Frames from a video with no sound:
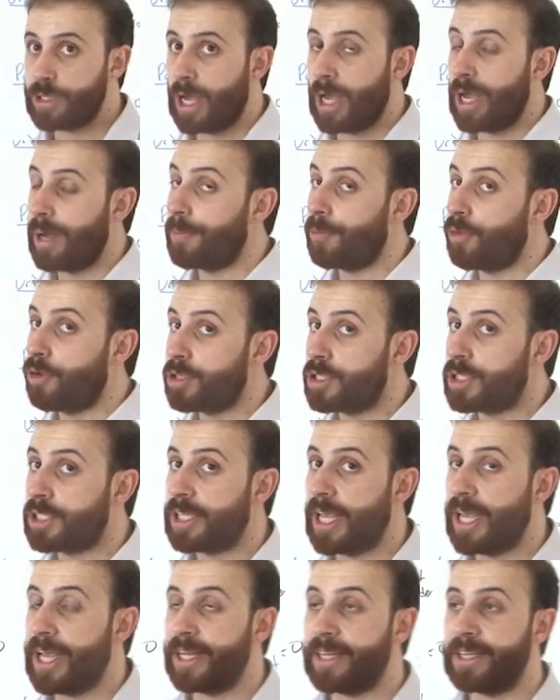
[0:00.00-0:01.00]
I am not
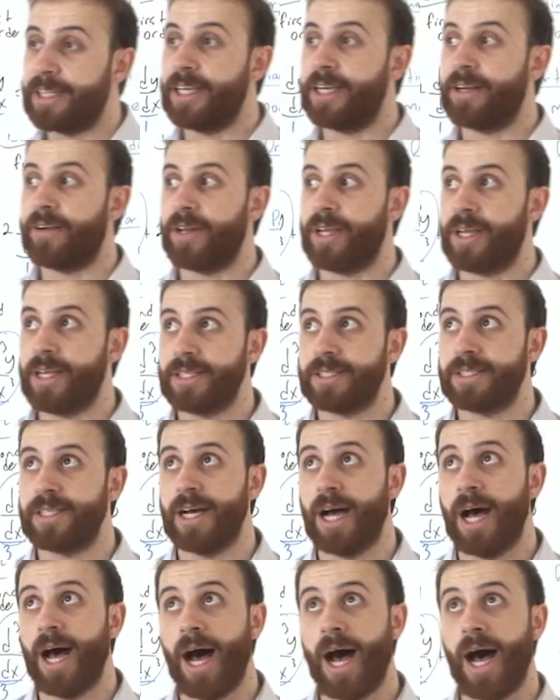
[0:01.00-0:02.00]
saying degree is
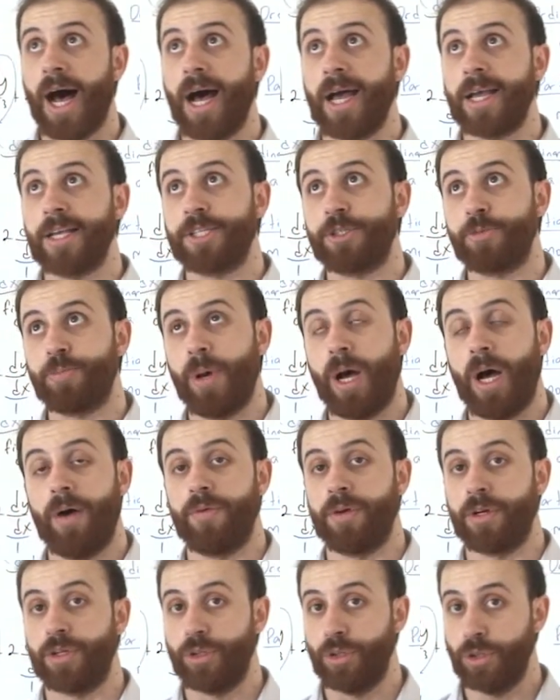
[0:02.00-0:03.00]
the highest
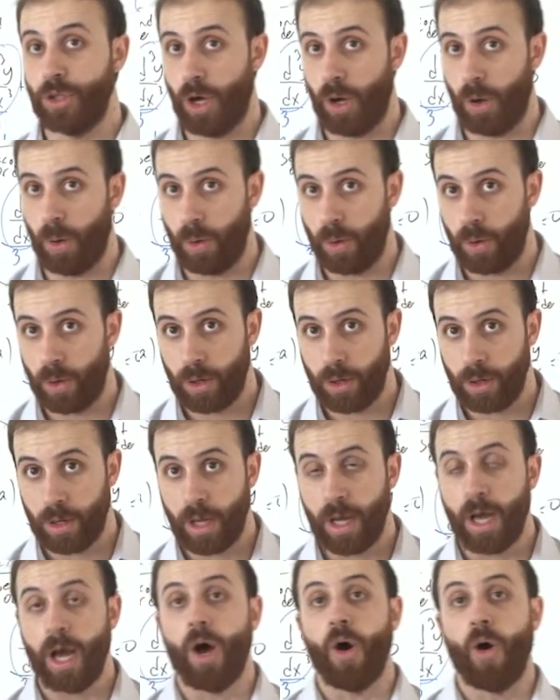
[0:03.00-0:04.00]
power. No.
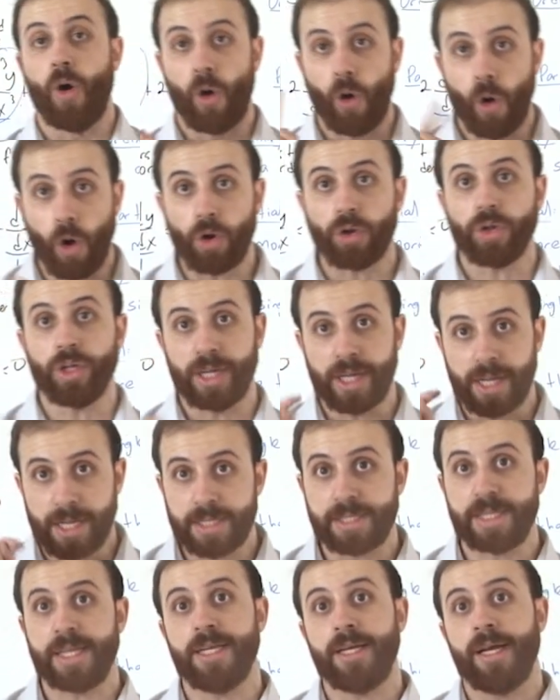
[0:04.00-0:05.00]
Order
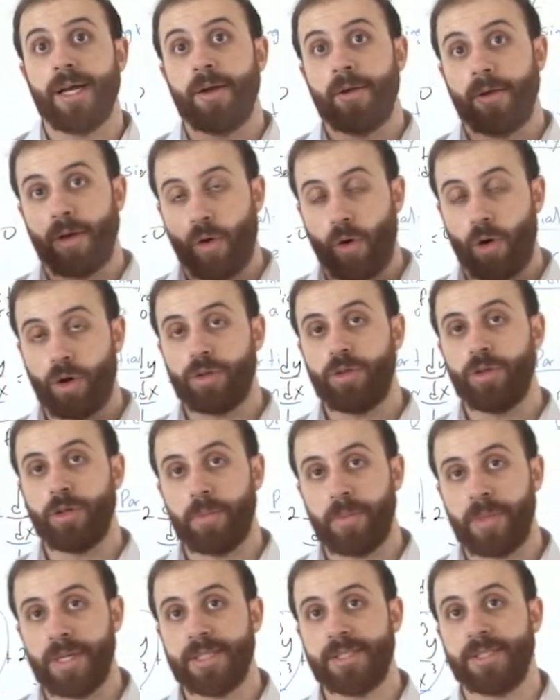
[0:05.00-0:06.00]

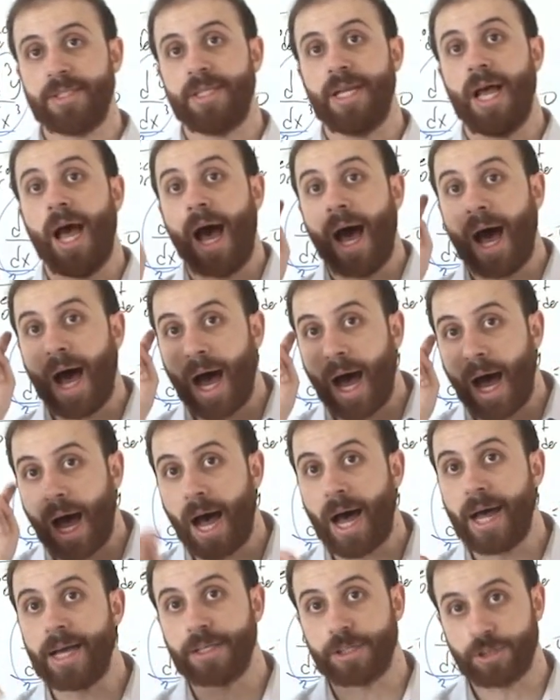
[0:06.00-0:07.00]
means the
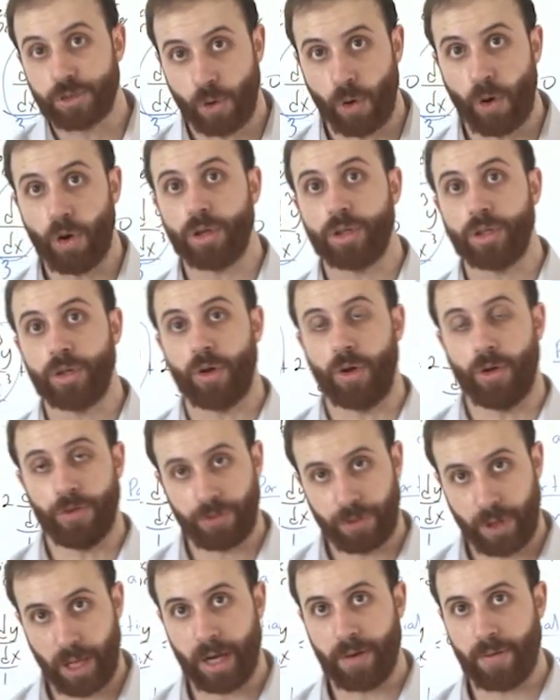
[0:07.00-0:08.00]
highest order
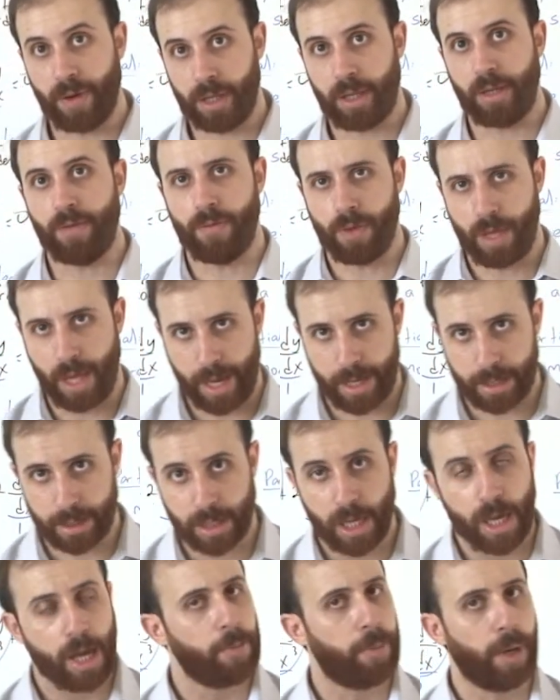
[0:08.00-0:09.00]
of derivative,
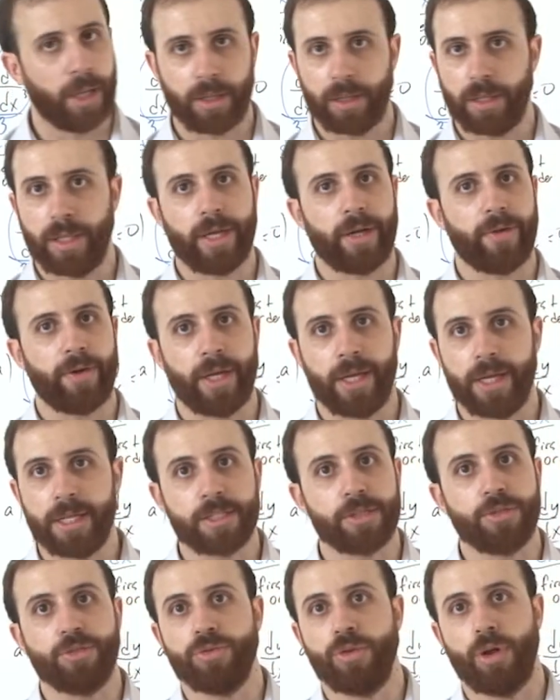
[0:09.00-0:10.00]
yes, but degree
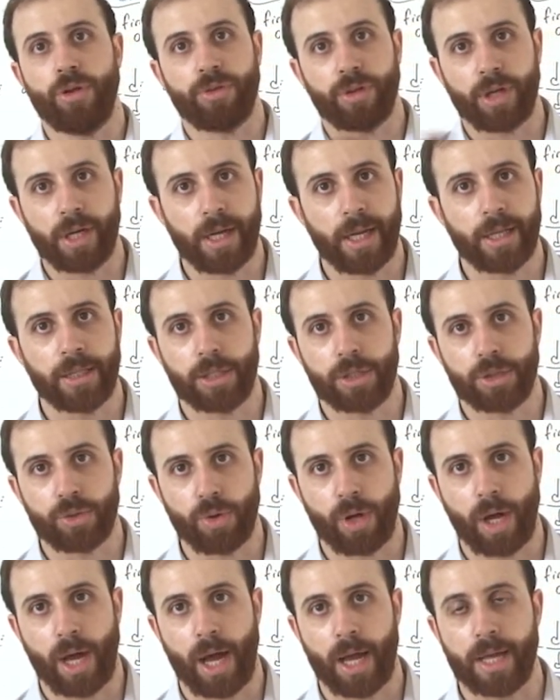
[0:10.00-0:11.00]
is not related
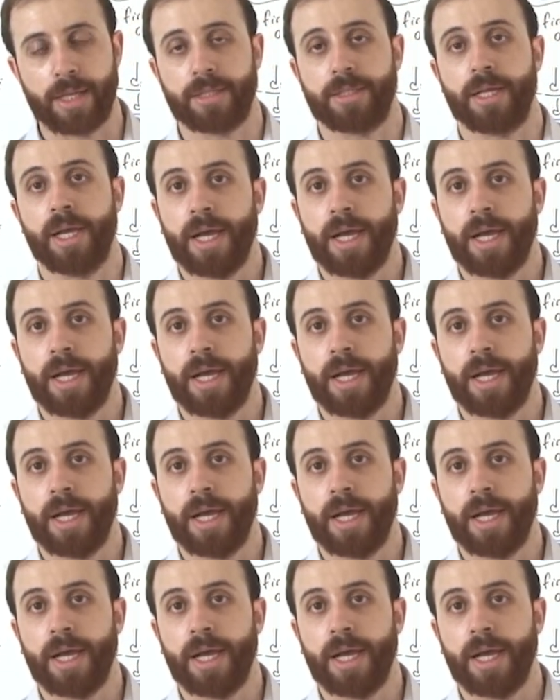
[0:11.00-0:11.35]
to highest.